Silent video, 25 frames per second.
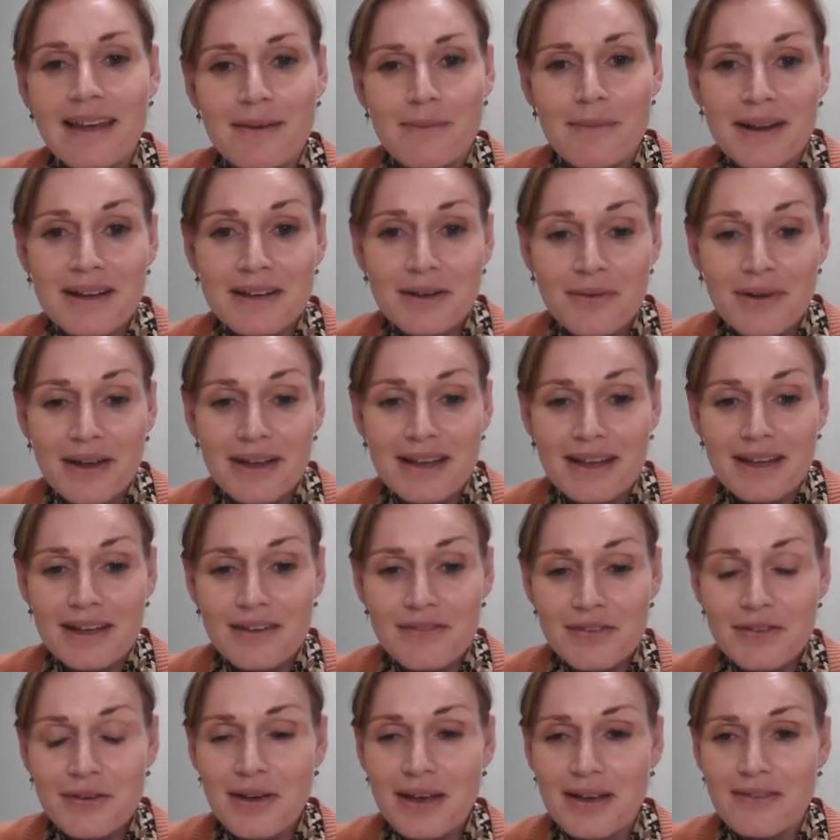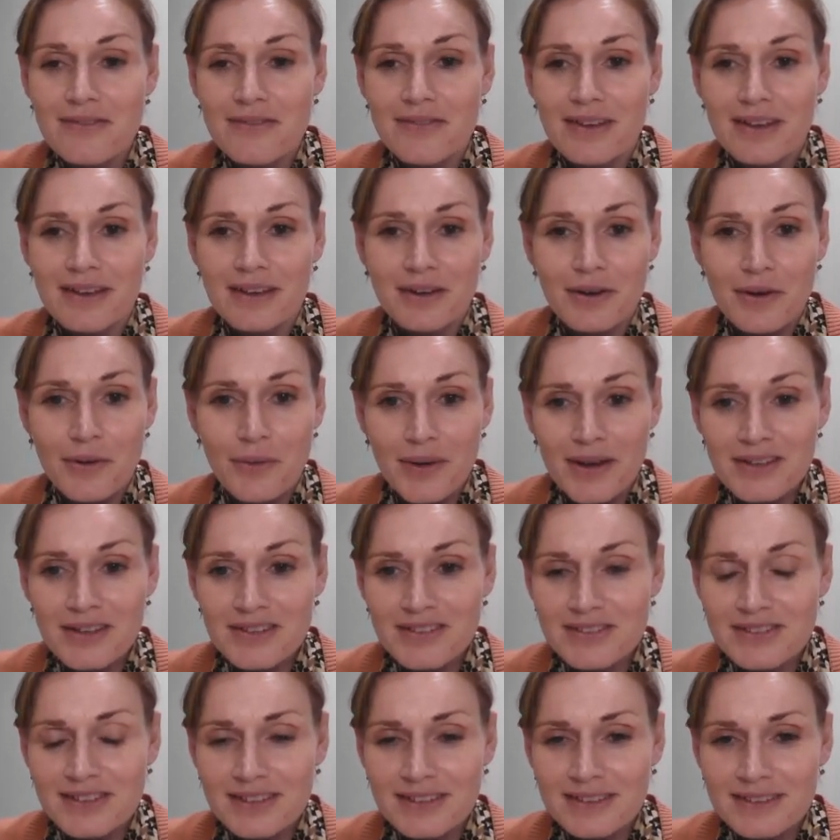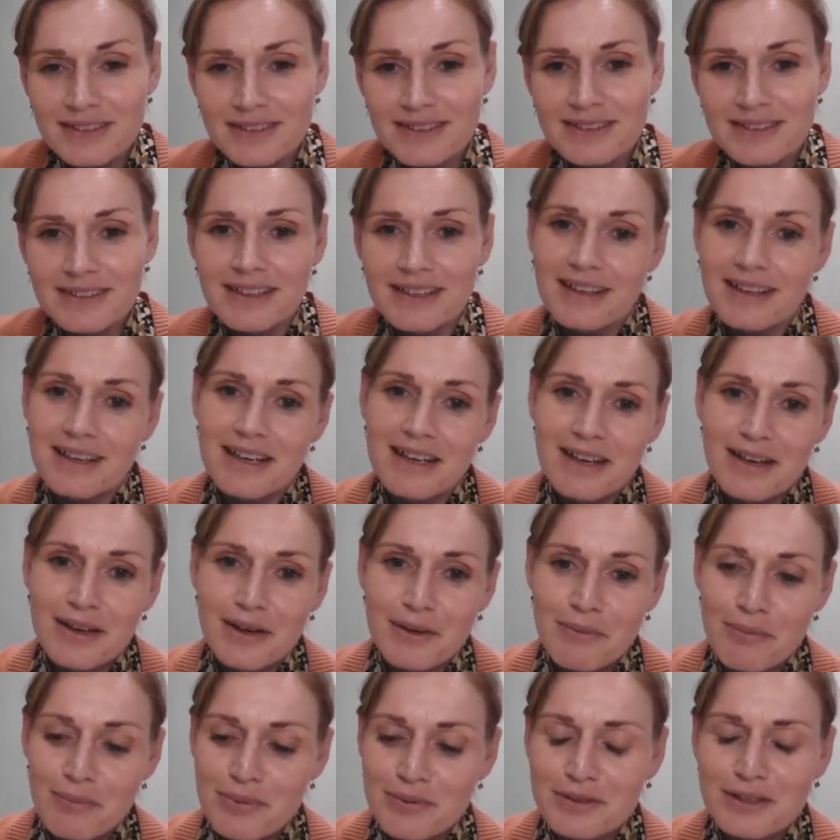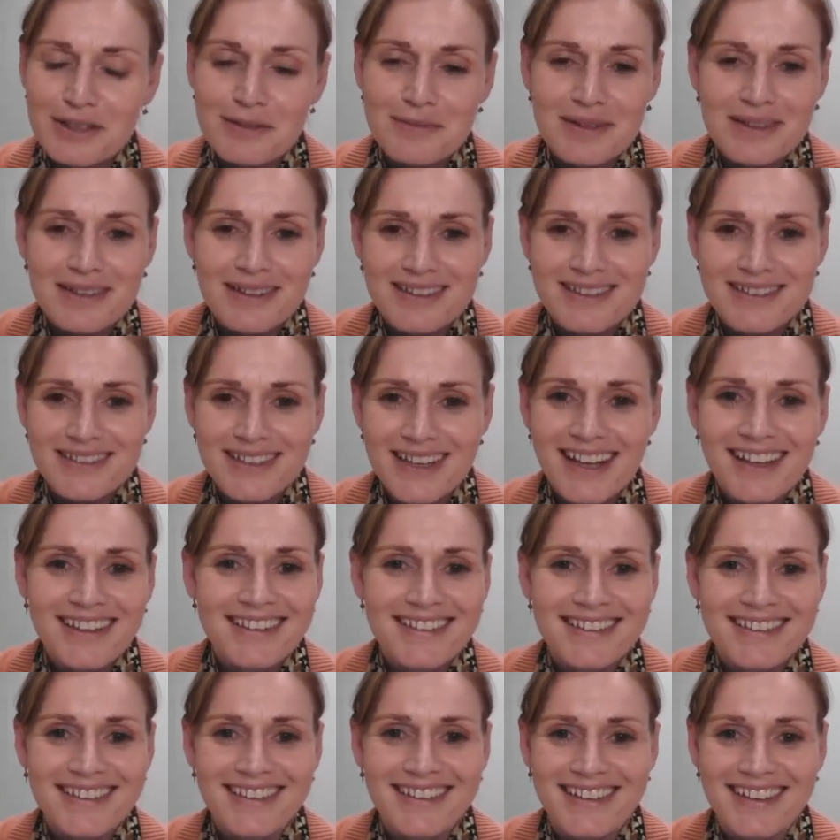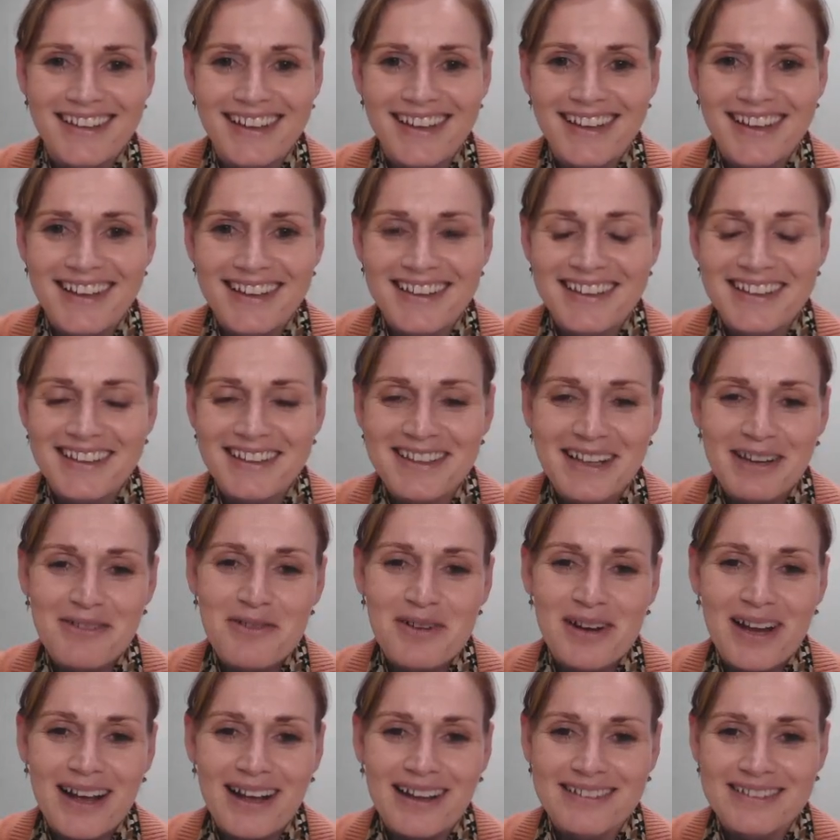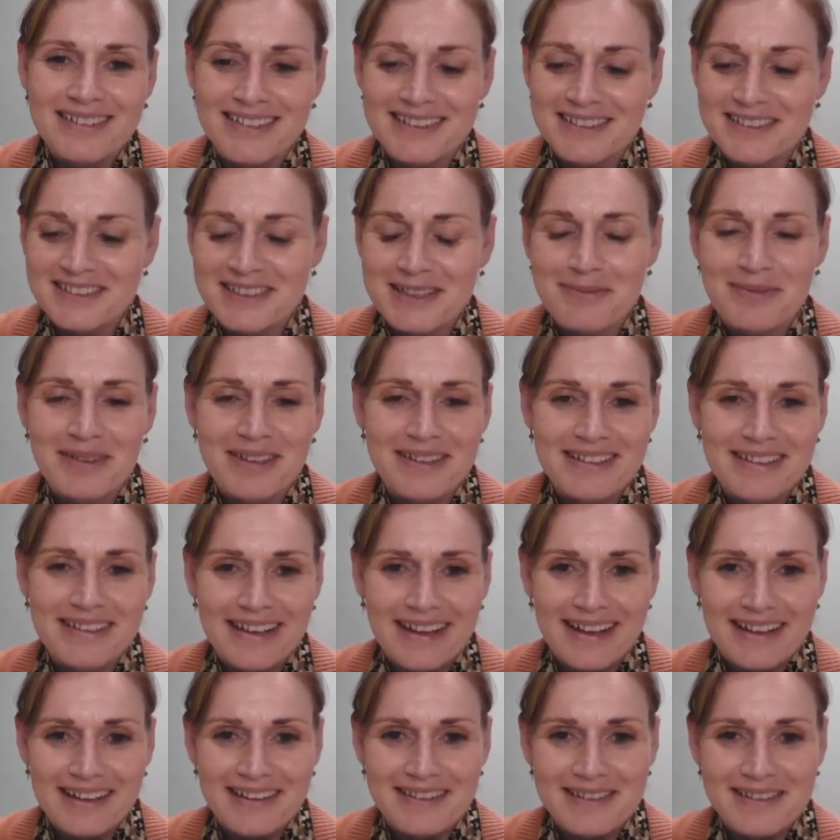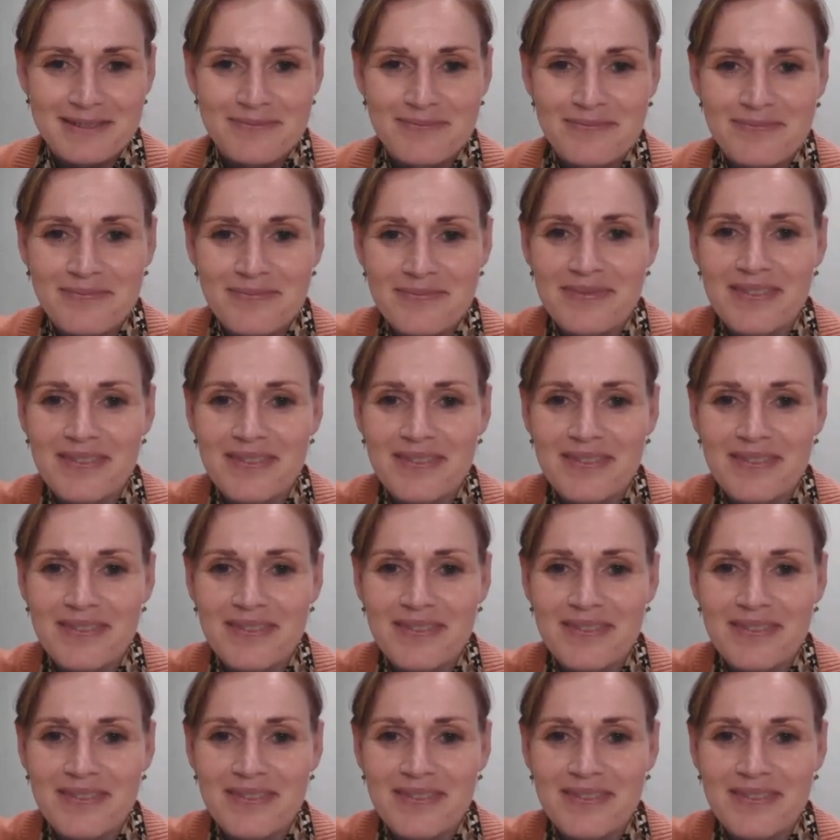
By the way, if you have questions, put them in the chat, and then I will answer them at the end.